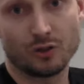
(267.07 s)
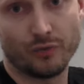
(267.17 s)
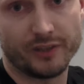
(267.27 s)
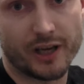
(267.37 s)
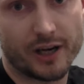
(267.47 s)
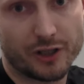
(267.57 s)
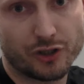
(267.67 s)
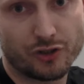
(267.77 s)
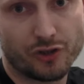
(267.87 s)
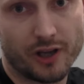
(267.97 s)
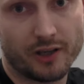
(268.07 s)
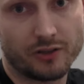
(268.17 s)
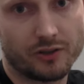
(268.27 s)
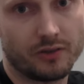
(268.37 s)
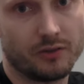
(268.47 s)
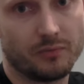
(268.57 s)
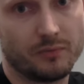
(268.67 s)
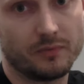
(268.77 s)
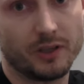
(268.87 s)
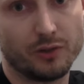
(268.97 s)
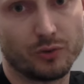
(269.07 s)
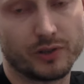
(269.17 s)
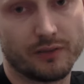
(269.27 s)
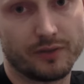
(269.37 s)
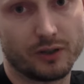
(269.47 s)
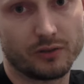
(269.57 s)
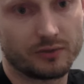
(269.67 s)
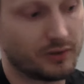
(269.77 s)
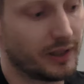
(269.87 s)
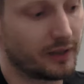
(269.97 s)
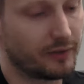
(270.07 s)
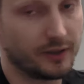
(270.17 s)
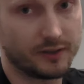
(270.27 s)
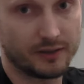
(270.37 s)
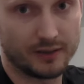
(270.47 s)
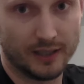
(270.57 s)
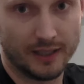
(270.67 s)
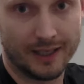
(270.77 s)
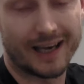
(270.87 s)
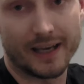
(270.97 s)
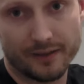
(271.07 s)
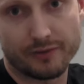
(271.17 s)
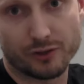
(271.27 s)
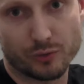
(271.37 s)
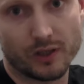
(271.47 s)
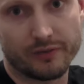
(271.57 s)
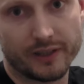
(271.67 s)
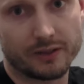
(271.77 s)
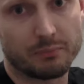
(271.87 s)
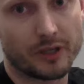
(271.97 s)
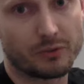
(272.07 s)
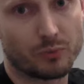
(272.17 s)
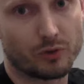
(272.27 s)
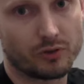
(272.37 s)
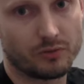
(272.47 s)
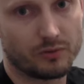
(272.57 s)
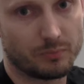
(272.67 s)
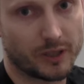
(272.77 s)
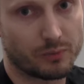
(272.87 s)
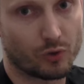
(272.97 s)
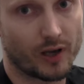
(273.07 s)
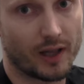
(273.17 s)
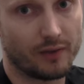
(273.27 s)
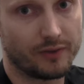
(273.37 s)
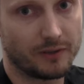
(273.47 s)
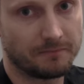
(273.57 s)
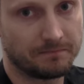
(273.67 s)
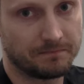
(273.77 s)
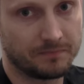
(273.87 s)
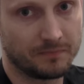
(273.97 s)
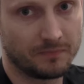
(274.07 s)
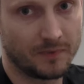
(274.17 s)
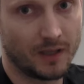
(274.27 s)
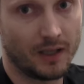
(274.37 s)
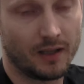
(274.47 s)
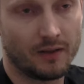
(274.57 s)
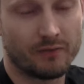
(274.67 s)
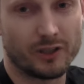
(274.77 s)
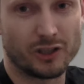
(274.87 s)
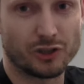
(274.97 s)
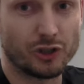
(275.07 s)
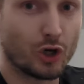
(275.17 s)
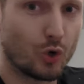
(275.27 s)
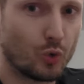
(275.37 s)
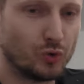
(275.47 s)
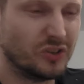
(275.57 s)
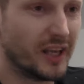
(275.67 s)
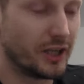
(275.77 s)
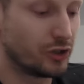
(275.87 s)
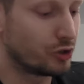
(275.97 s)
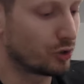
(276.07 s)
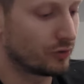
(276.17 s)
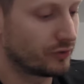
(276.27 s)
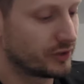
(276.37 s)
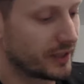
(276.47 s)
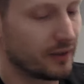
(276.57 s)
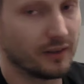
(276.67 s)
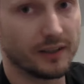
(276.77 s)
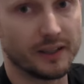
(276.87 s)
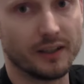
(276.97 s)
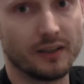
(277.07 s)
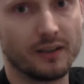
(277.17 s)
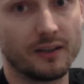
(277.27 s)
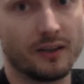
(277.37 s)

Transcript: the direction change into something like this, first of all, I think it's much more healthy. There is no danger of suddenly